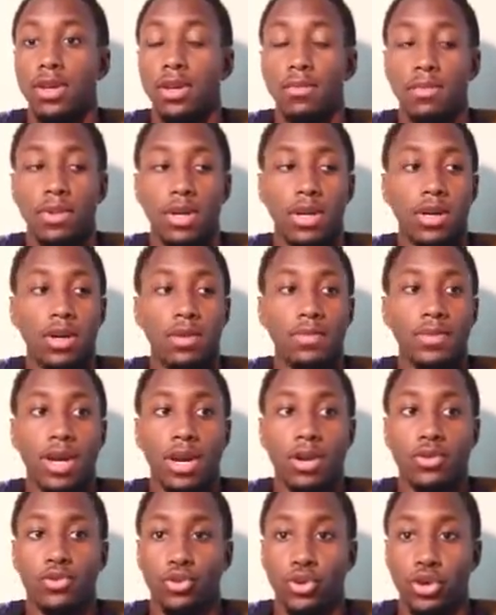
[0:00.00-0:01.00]
But um,
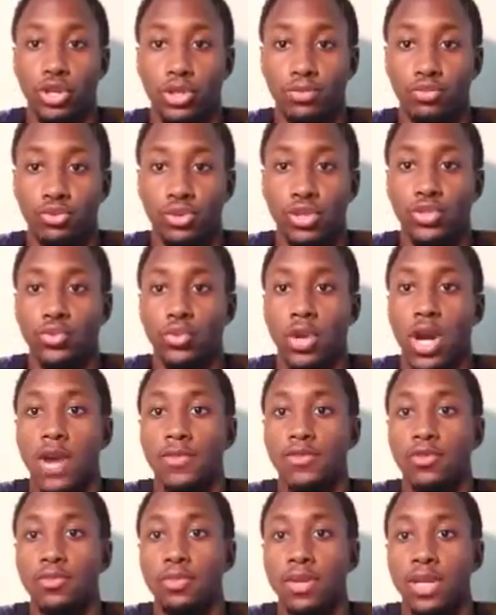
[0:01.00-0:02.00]
yeah, Cross Bridge
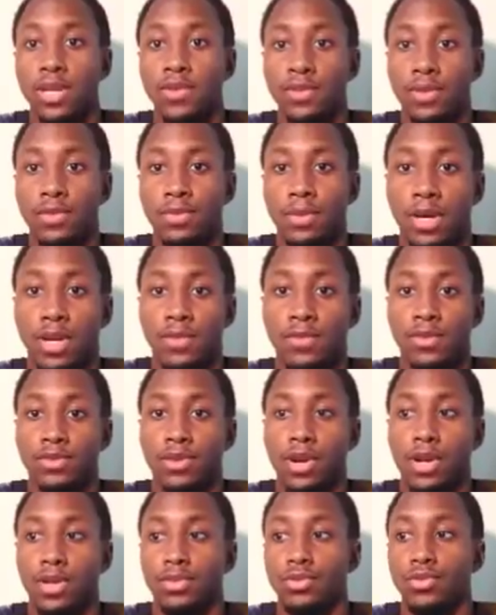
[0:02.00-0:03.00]
rival PV Ponte
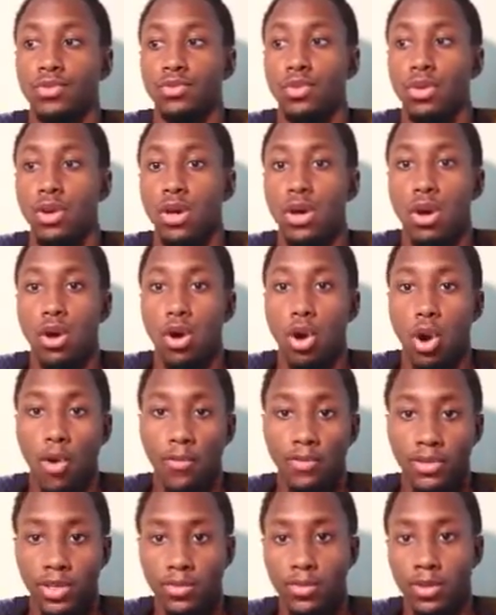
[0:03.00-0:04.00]
Vedra High School.
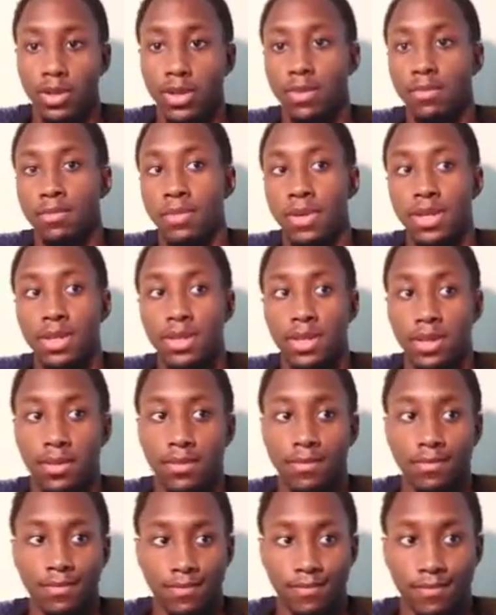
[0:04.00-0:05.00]
Hopefully we beat
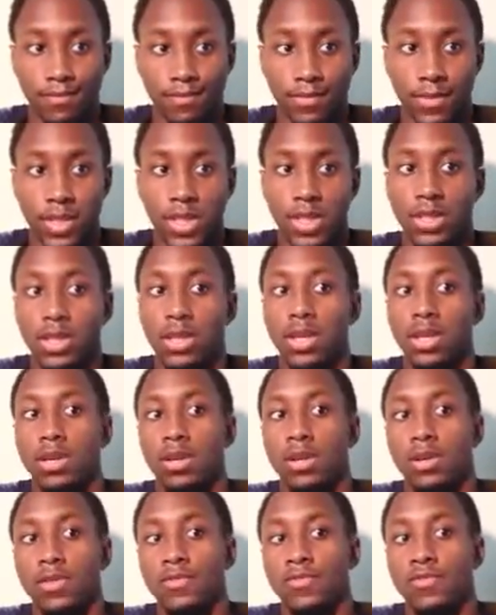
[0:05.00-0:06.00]
them this
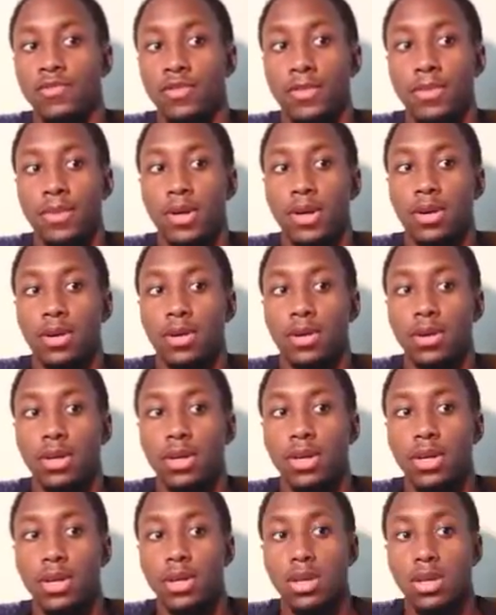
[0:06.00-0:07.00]
year in football.
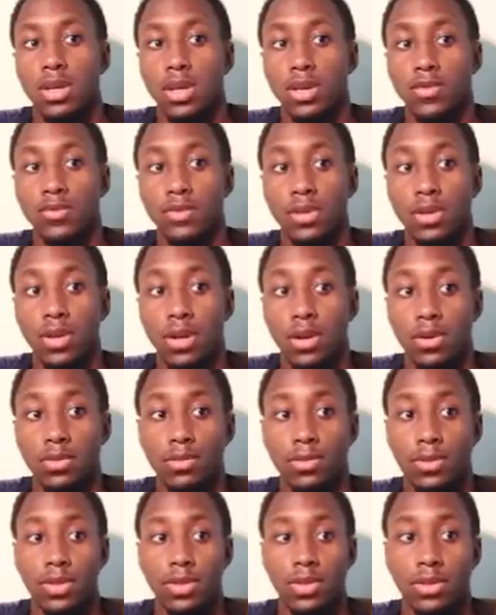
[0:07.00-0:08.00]
If we
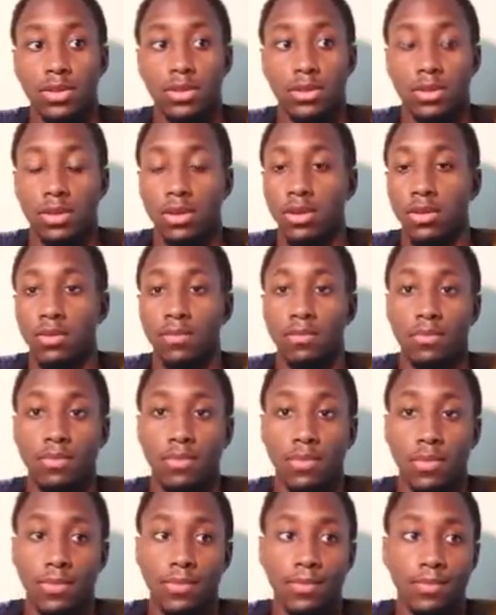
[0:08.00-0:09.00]
don't, still
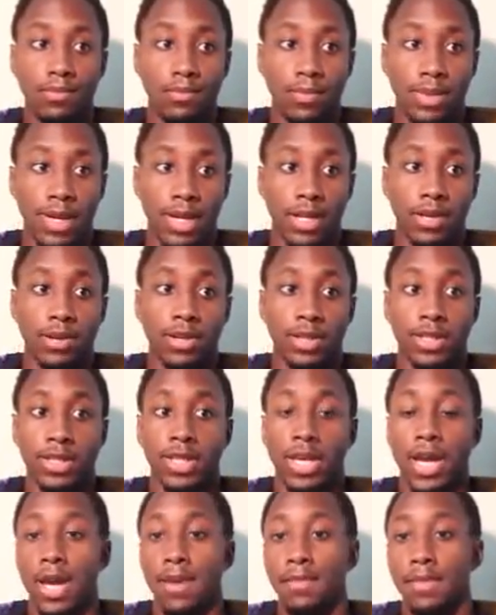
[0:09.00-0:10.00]
by the grace of
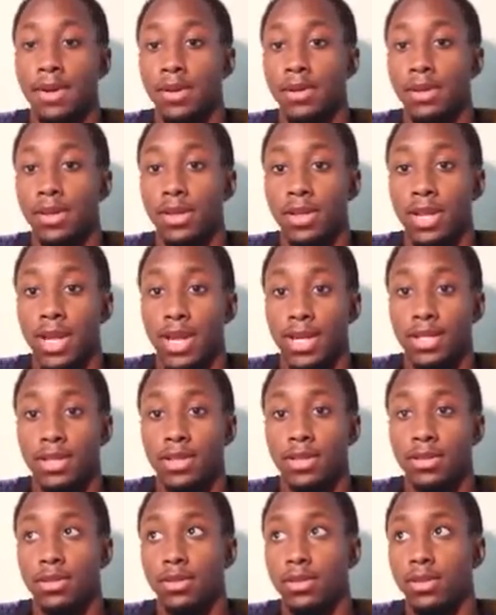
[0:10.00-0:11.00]
God, better luck next
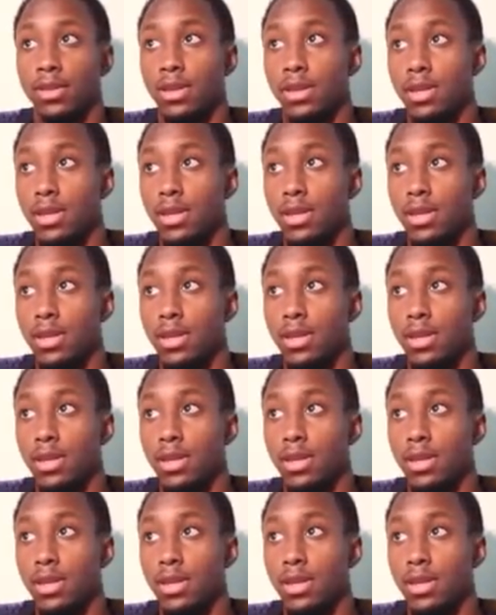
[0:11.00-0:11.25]
year.